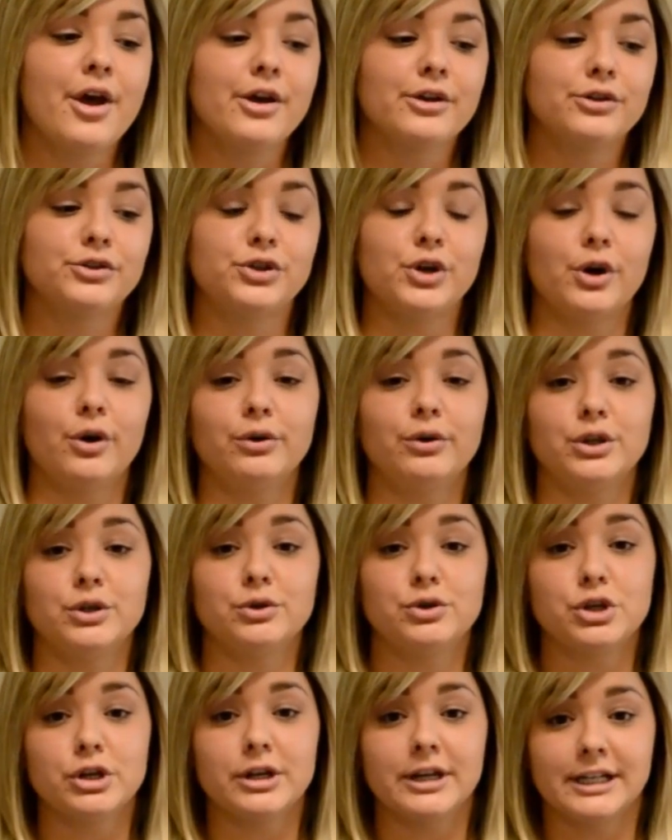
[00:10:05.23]
So you
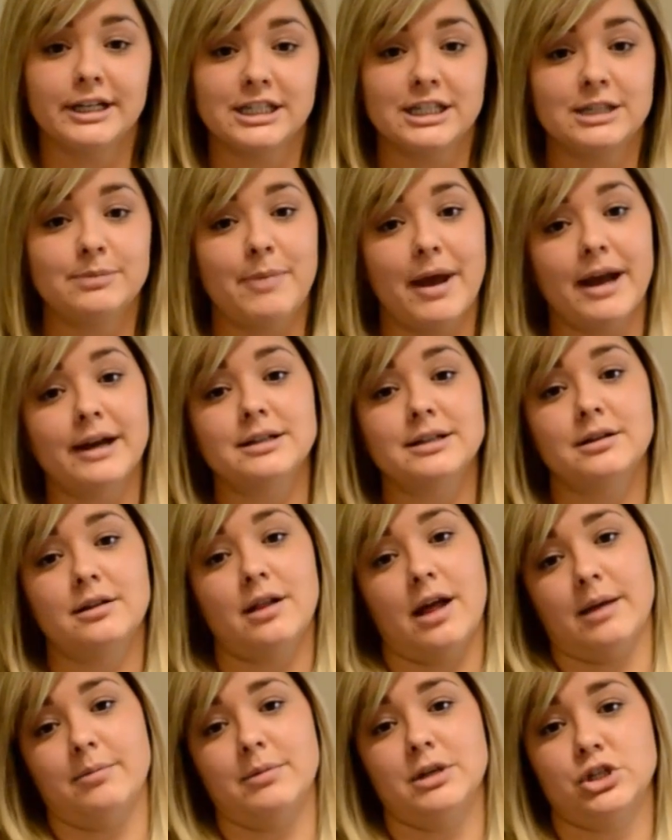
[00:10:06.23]
should expect
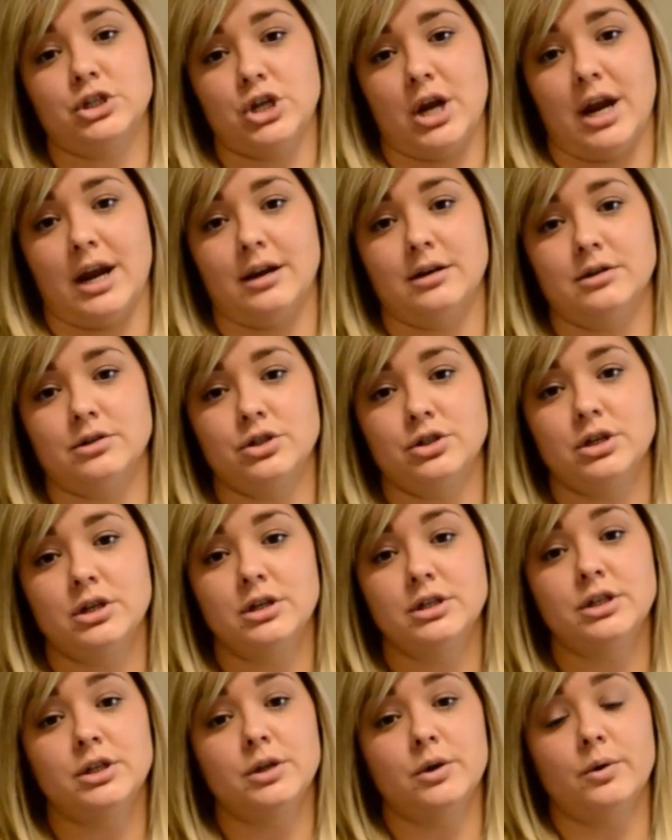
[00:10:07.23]
climate change
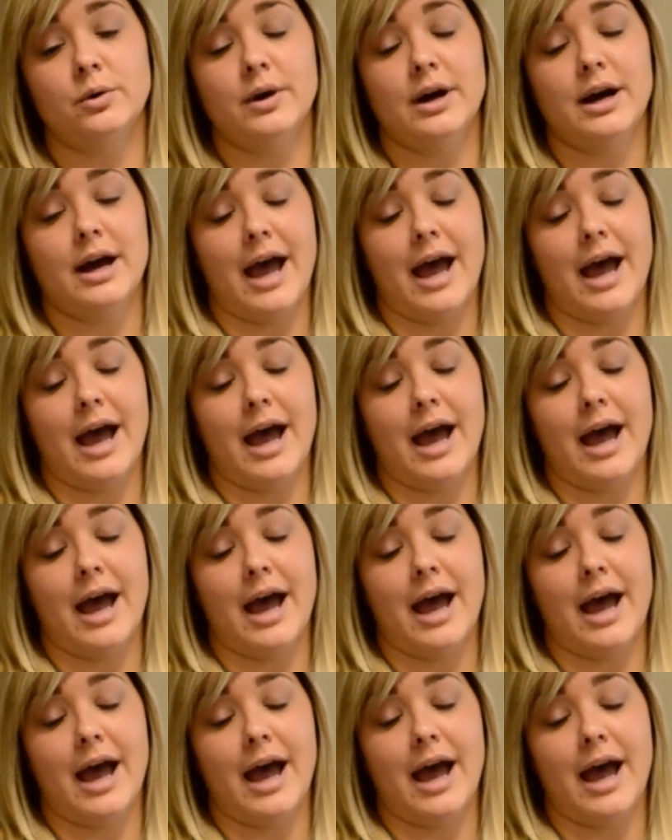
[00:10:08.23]
to